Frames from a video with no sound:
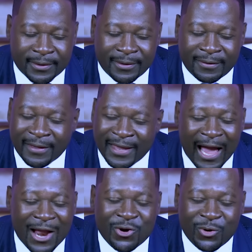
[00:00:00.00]
They
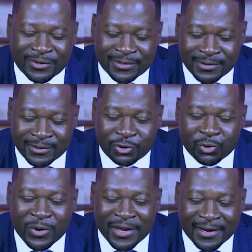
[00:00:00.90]
are not
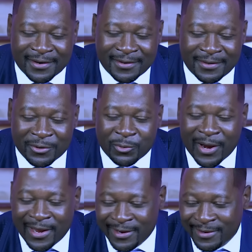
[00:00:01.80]
doing it the
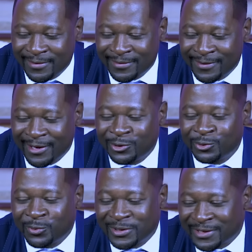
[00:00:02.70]
way they
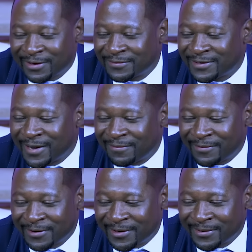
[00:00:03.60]
do witchcraft in
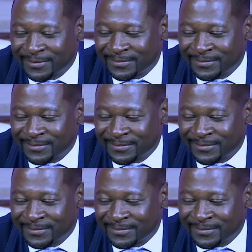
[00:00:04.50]
Africa,